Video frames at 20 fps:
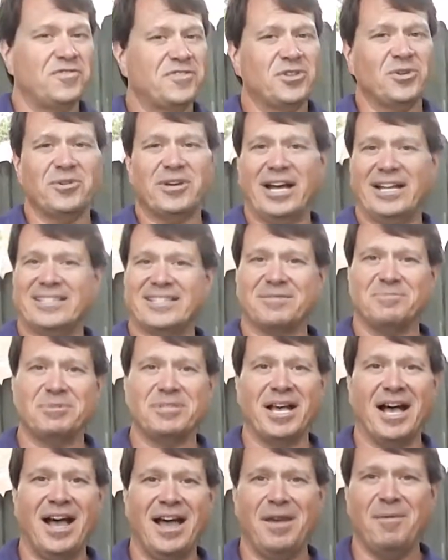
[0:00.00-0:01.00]
still got some
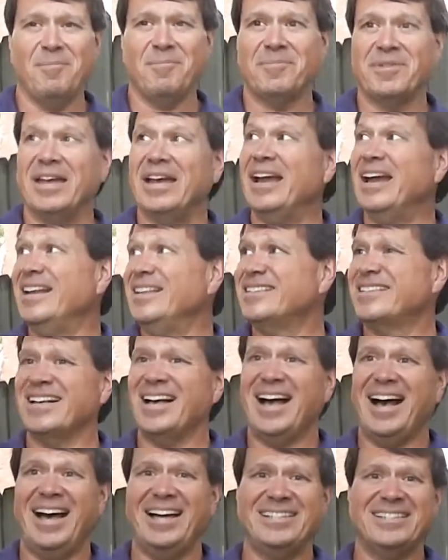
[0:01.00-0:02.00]
time, and it's a
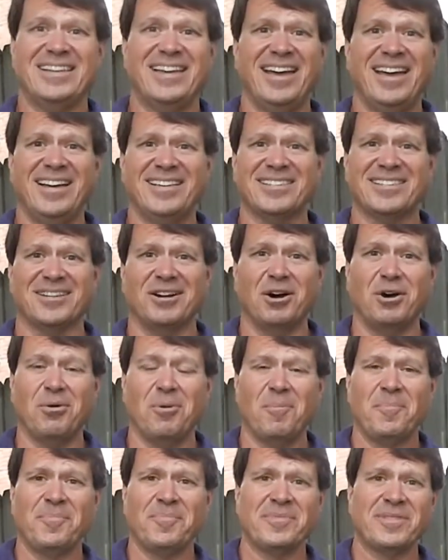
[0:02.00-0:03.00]
hot day, so
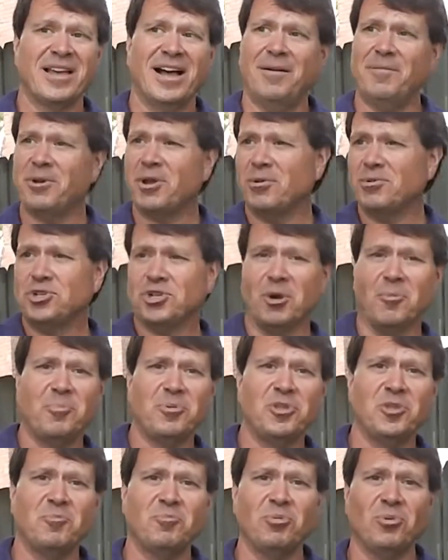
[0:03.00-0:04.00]
I'm gonna go jump
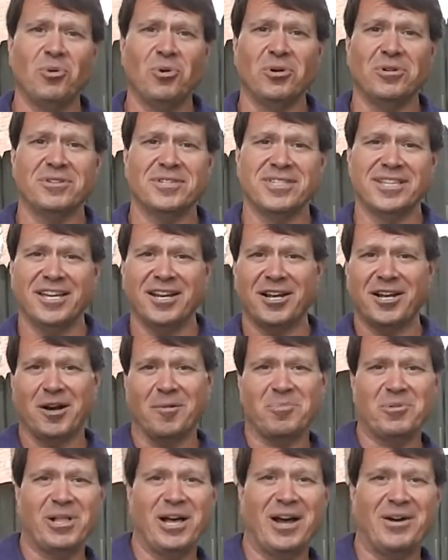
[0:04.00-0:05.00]
in the pool. See you in a
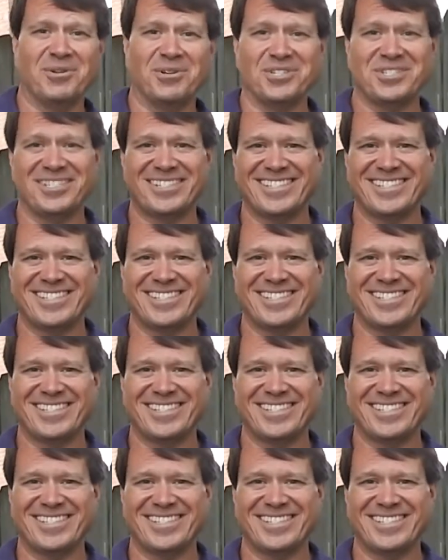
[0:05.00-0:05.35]
couple hours.